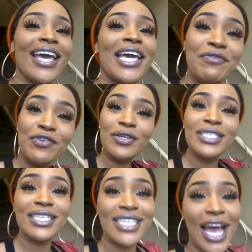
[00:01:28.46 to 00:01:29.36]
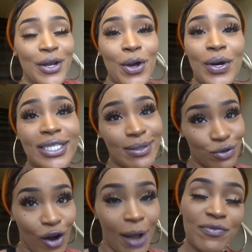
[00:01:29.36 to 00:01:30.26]
If you're new to the channel, go ahead and
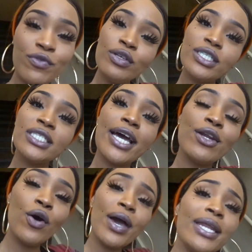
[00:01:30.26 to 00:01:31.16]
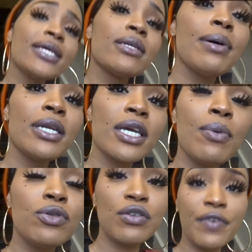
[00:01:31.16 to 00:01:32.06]
subscribe. If you're new to the channel, go ahead and click the bell to get
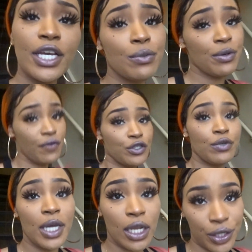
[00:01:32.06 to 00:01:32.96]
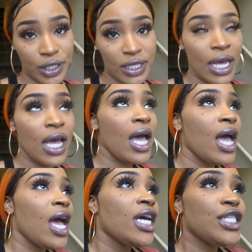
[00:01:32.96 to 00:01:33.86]
post notifications. You'll be the first to be alert.
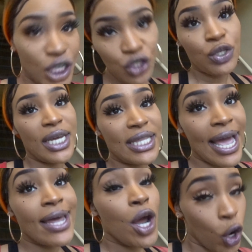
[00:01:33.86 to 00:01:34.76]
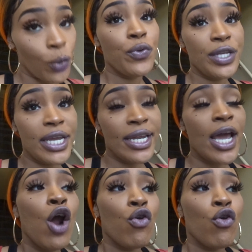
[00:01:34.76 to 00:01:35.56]
Did you get that? Hope you did.